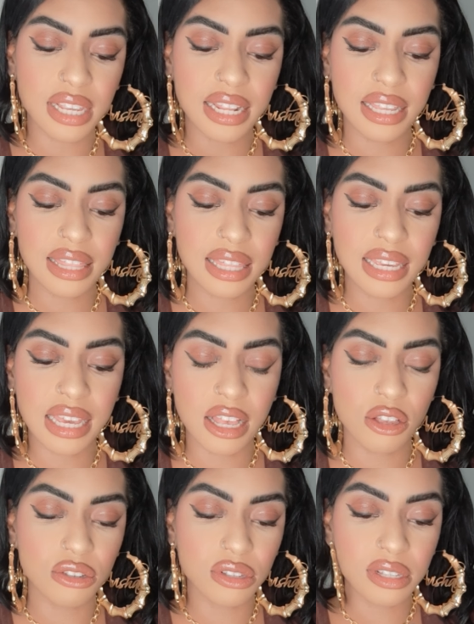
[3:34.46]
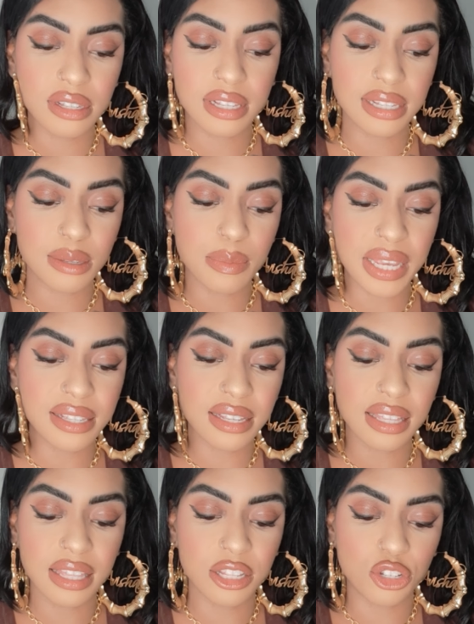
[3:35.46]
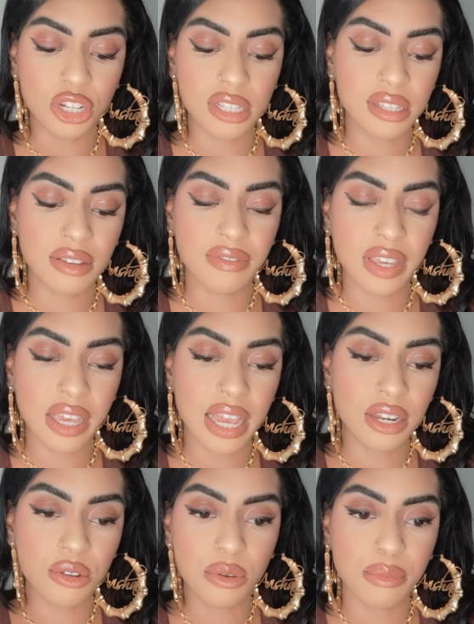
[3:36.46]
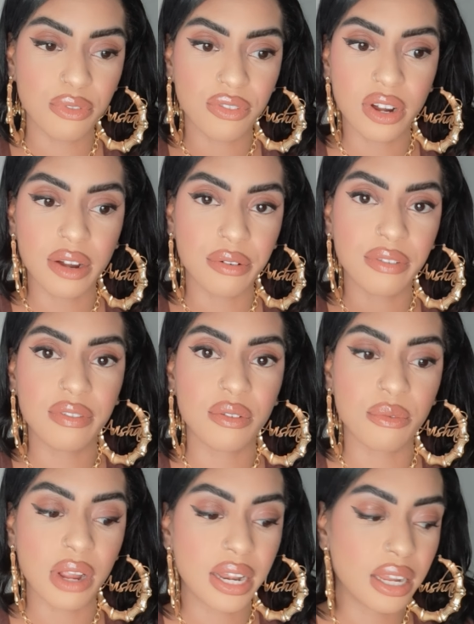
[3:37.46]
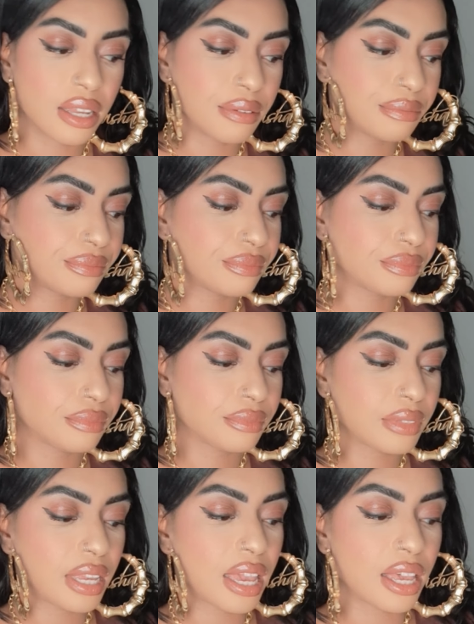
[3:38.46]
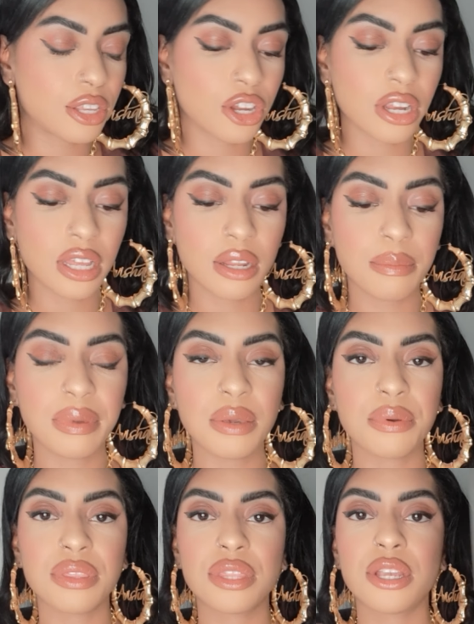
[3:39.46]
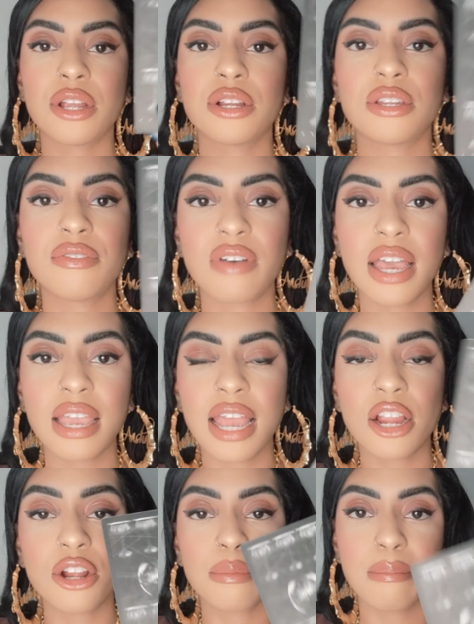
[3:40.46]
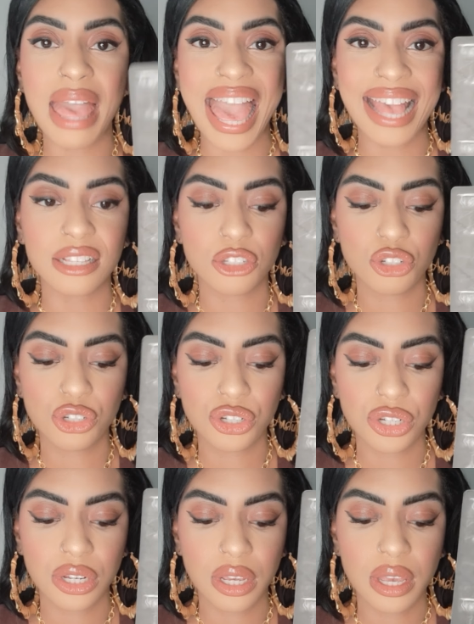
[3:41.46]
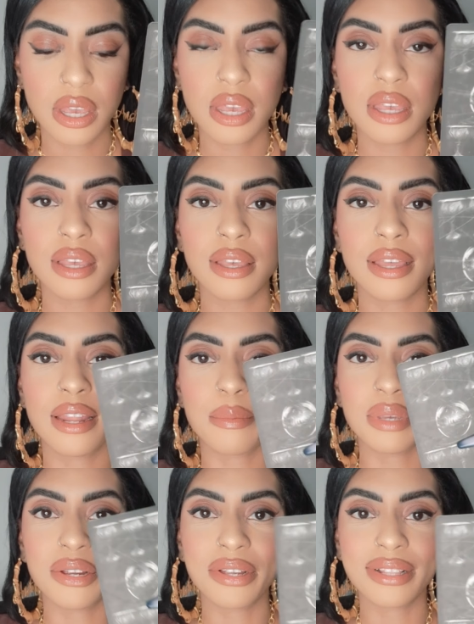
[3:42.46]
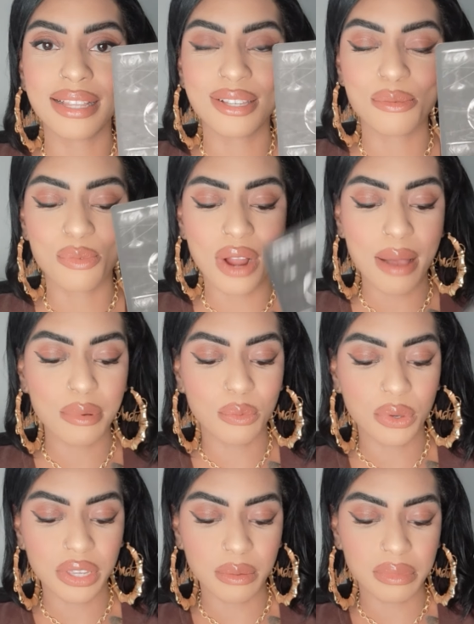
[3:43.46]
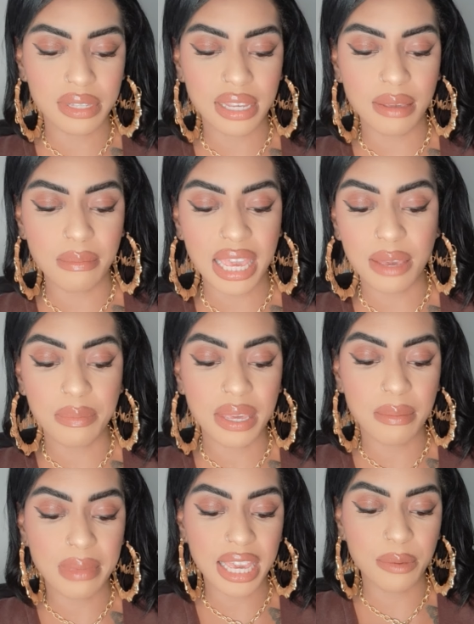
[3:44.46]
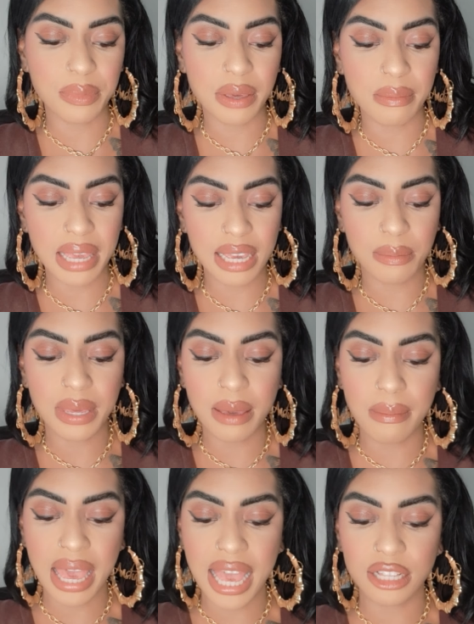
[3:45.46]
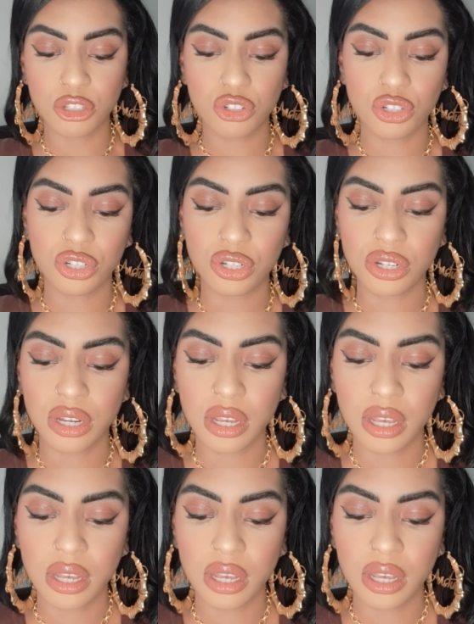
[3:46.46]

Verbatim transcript: Anything else? This is basically the gist of it. I knew it before I even read it. Yeah, you're going to be with your divine... I heard match. And I'm hearing that Robin Williams sing, make me a, make me a, make me a match.